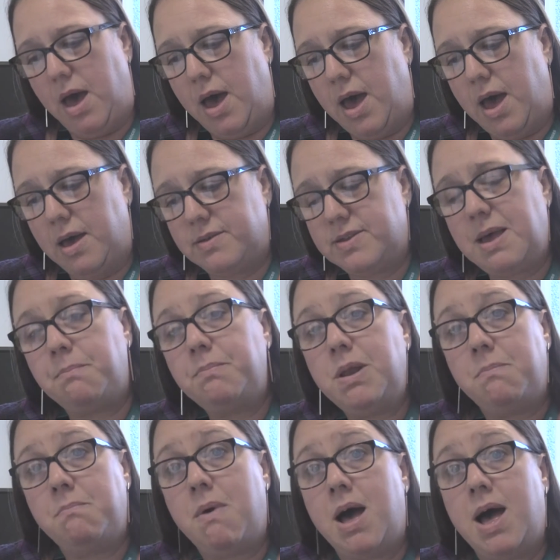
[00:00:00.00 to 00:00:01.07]
uh,
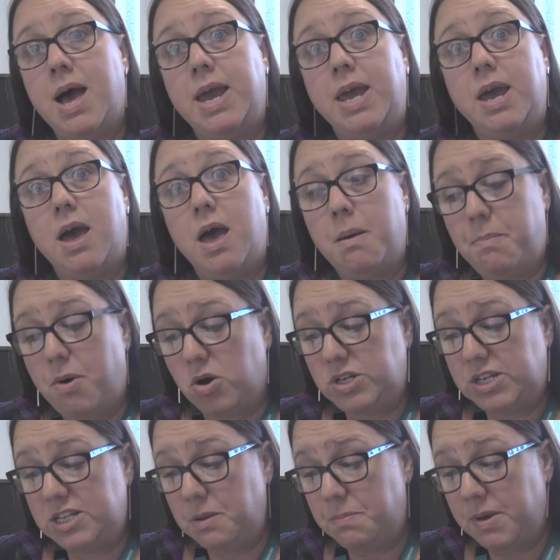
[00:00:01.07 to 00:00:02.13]
sampling my uh,
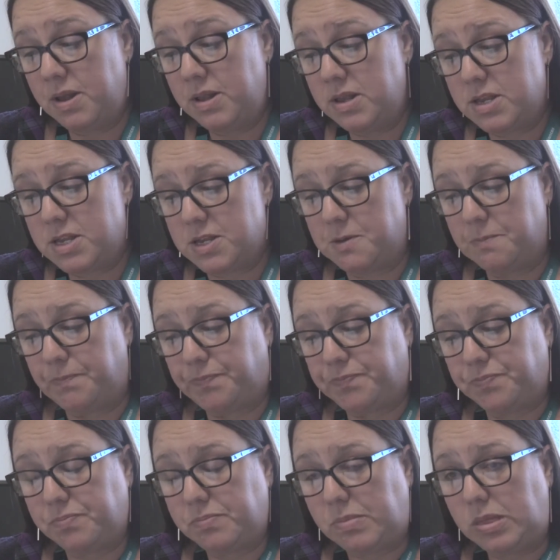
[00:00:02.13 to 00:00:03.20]
participants
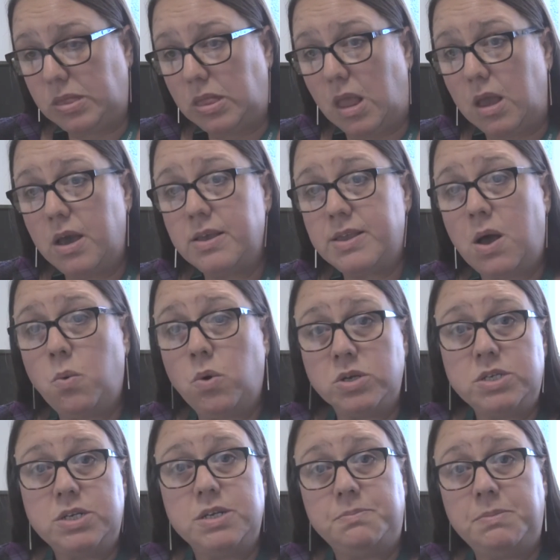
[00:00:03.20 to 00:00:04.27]
because I
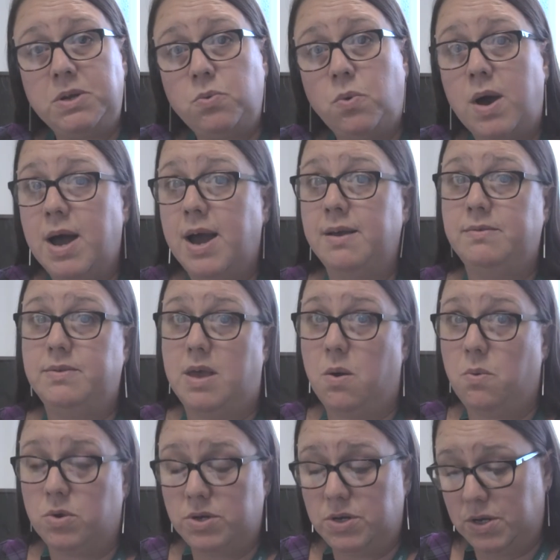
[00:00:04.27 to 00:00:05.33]
wanted midwives, I
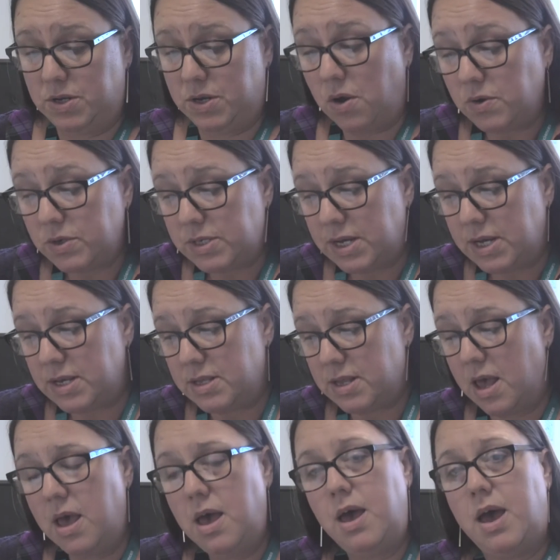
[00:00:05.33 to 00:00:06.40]
wanted doctors,
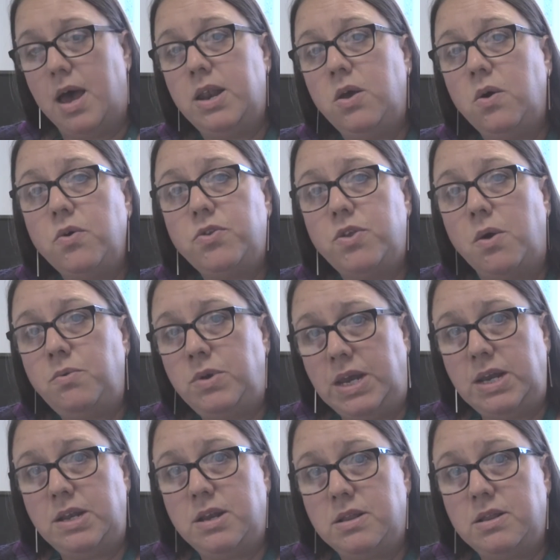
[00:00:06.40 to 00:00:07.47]
and I also
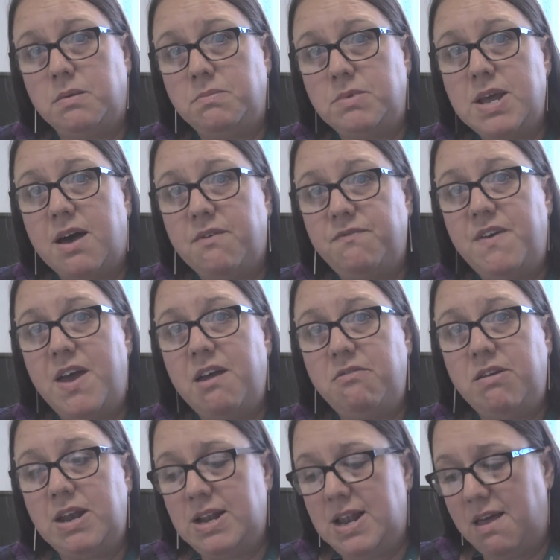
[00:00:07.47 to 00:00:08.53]
needed them to have
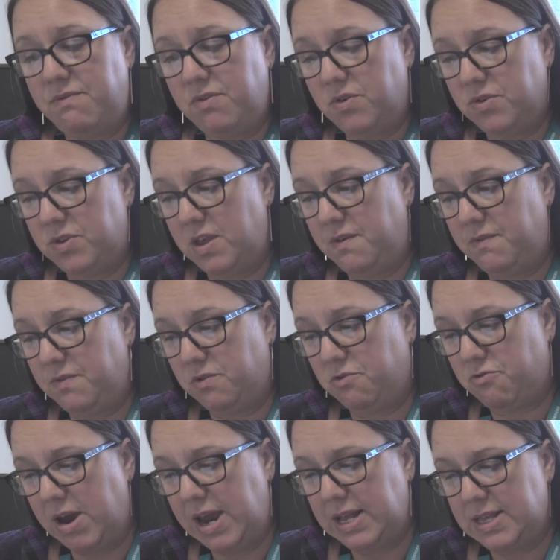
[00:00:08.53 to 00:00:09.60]
varying levels of
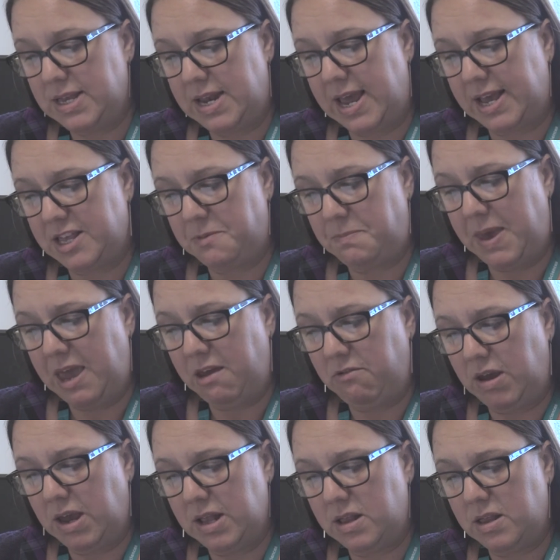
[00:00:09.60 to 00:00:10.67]
grade and
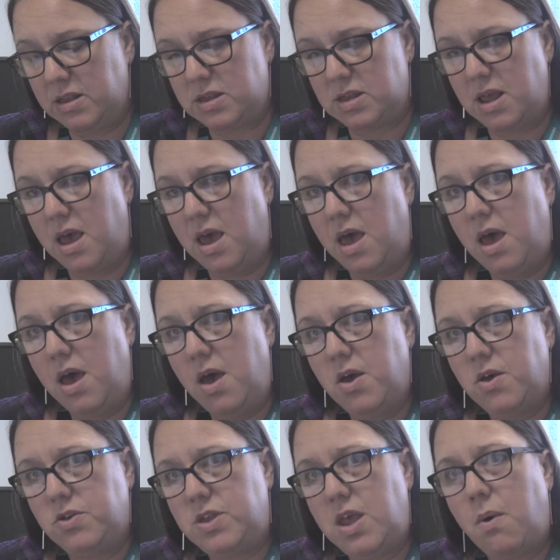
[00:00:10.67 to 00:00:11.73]
experience.
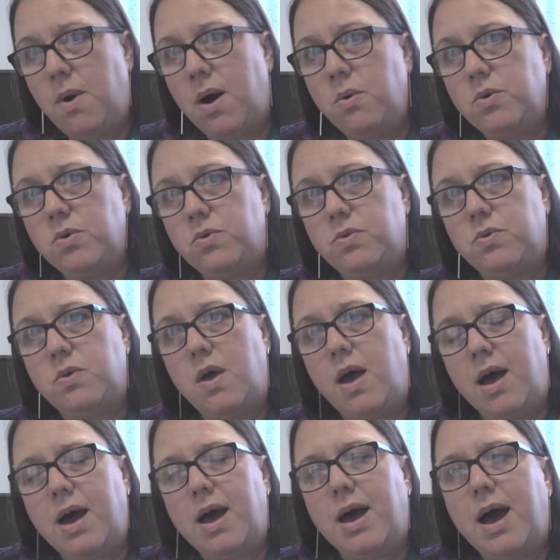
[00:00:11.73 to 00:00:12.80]
So I was
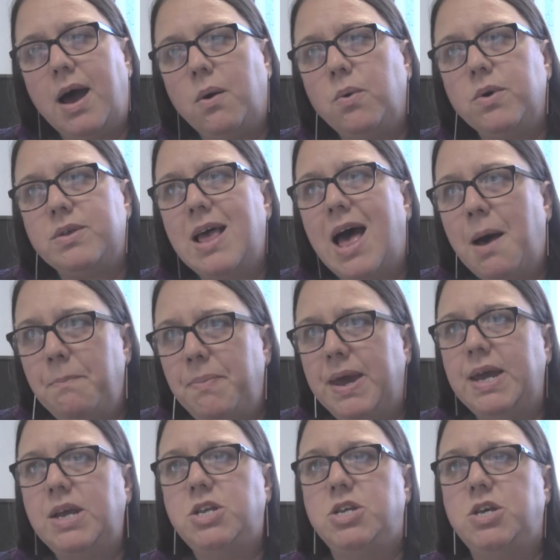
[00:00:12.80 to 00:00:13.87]
uh, I was
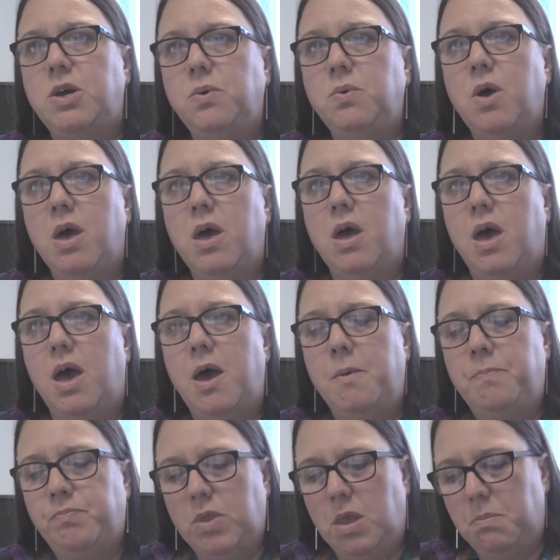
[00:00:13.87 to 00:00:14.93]
happy to
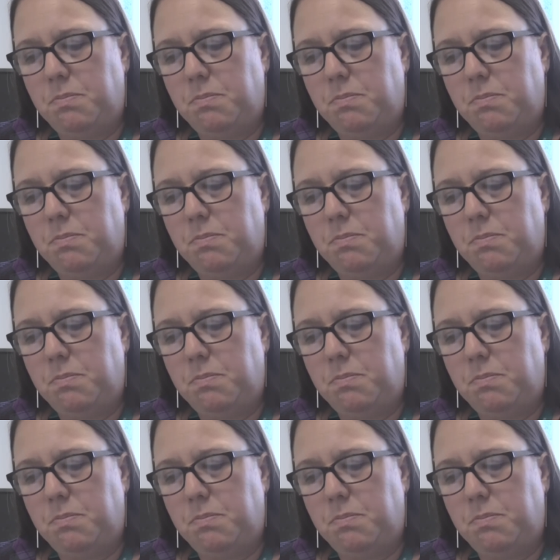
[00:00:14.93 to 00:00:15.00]
um,